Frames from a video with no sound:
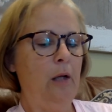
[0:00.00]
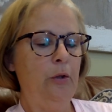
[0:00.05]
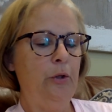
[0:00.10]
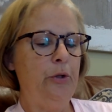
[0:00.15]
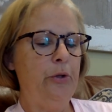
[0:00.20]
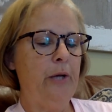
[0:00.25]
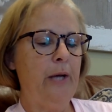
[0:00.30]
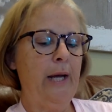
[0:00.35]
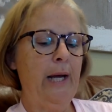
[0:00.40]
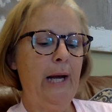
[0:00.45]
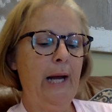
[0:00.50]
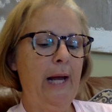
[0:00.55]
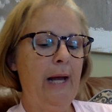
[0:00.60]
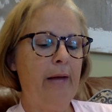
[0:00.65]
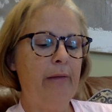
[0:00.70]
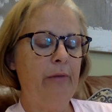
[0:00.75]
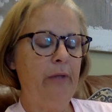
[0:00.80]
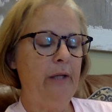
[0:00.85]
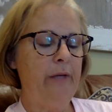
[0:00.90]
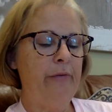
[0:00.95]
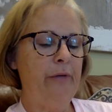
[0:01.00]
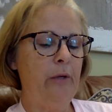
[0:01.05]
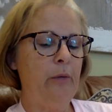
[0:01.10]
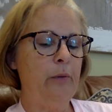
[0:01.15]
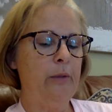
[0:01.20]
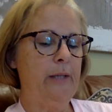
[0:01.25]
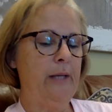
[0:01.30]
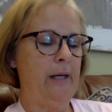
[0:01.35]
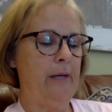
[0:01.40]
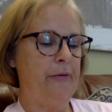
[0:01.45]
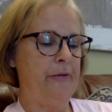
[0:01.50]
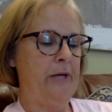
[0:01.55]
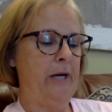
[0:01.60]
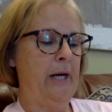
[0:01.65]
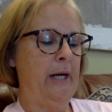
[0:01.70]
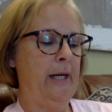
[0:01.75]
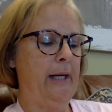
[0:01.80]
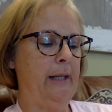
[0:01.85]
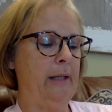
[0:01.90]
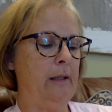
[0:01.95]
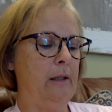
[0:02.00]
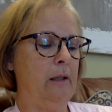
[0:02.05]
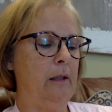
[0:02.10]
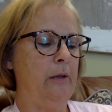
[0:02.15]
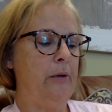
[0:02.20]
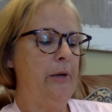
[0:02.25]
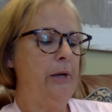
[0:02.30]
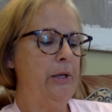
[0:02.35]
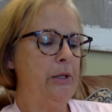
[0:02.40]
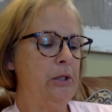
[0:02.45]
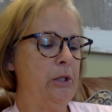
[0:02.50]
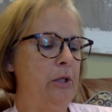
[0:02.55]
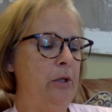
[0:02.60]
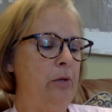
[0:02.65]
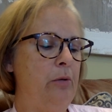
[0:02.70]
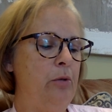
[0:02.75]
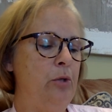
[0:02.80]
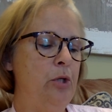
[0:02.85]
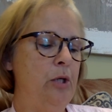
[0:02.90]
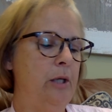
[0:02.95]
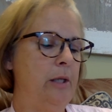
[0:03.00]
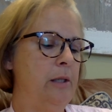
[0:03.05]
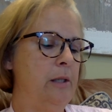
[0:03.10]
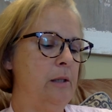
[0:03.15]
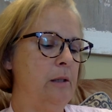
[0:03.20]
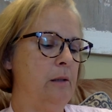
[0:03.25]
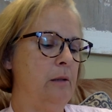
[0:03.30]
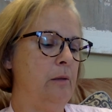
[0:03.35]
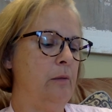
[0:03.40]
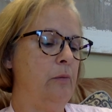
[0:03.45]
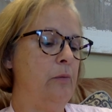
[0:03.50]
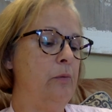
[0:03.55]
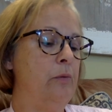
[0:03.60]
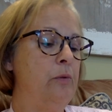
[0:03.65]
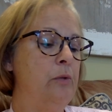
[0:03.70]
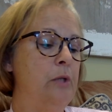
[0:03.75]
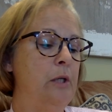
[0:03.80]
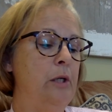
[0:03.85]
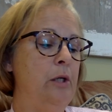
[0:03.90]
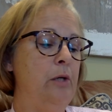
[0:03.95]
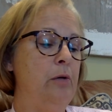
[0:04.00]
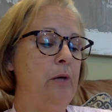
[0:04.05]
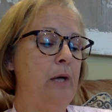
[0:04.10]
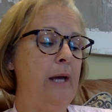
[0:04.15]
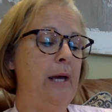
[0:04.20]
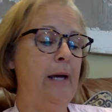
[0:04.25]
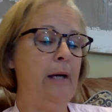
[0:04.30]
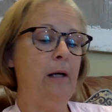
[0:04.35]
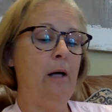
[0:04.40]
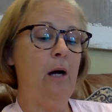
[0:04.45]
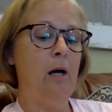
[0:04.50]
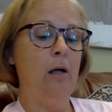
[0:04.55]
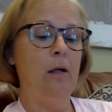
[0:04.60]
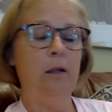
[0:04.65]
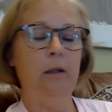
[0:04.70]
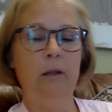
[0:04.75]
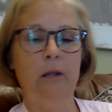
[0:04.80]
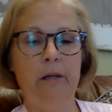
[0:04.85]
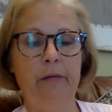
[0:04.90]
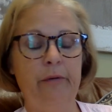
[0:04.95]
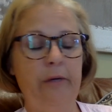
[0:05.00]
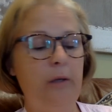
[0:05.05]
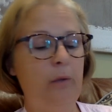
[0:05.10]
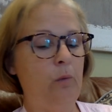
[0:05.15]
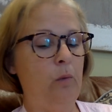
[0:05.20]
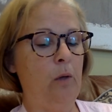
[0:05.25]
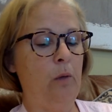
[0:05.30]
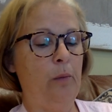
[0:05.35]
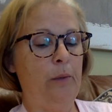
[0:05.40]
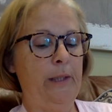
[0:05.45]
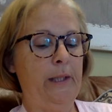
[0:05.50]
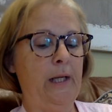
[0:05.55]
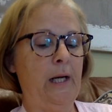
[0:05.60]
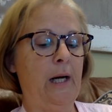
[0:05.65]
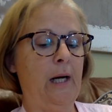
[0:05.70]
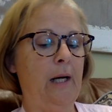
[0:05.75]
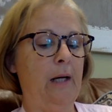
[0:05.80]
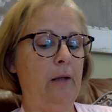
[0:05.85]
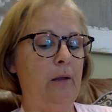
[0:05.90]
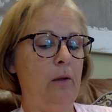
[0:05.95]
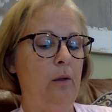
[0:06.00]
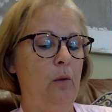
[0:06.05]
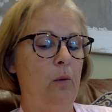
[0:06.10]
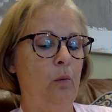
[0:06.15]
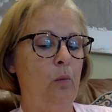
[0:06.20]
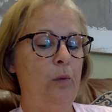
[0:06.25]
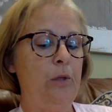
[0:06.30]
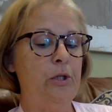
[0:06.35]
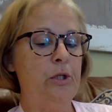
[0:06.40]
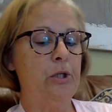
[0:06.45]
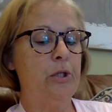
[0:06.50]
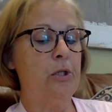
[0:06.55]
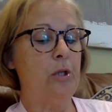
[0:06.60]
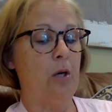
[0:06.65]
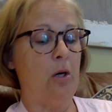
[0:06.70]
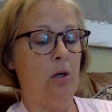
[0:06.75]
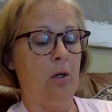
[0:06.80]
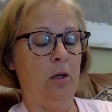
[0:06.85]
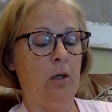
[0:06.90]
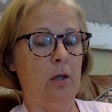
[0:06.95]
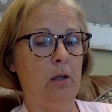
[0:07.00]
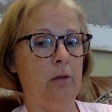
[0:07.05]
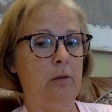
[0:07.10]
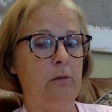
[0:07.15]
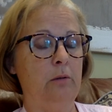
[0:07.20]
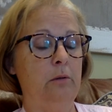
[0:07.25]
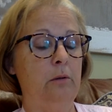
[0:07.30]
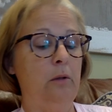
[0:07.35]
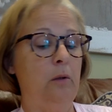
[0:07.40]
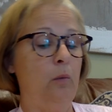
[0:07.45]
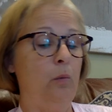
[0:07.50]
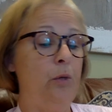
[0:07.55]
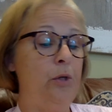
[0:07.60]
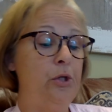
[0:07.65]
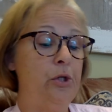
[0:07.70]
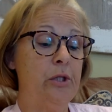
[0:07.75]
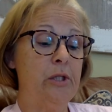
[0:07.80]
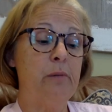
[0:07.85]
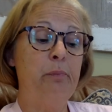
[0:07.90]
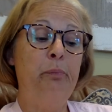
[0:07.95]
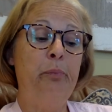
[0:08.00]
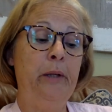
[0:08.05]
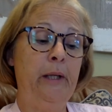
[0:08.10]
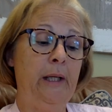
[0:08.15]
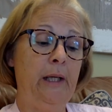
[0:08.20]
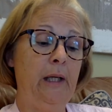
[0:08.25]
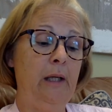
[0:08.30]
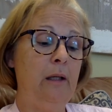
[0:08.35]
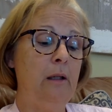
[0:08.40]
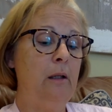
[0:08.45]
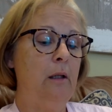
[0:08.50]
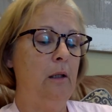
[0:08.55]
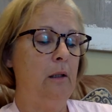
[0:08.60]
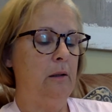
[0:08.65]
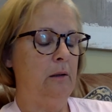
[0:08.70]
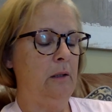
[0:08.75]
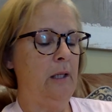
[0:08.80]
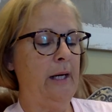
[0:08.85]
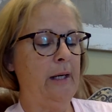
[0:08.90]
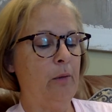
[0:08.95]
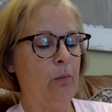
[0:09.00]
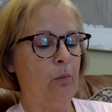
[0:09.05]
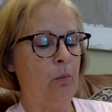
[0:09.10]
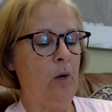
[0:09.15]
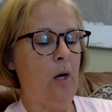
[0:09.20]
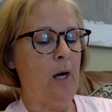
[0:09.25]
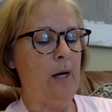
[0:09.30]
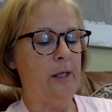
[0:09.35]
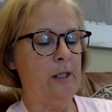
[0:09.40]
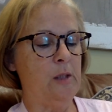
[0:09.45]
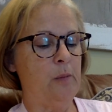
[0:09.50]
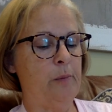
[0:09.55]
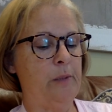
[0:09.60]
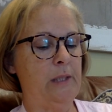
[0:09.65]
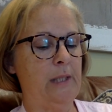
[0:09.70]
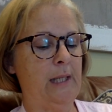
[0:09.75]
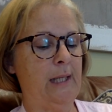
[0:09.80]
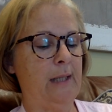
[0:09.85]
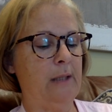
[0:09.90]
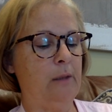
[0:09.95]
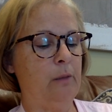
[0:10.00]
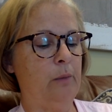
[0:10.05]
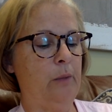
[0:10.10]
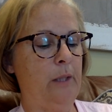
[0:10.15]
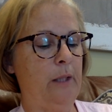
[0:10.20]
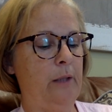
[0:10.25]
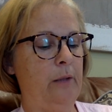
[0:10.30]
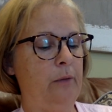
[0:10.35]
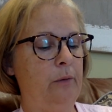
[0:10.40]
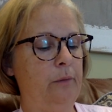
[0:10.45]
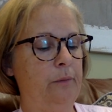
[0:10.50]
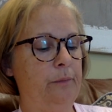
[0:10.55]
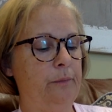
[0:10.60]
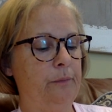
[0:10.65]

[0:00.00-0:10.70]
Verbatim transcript: You can't have living without dying. So you just so you can't call it living what we got. We just are. We just be, like rocks beside the road.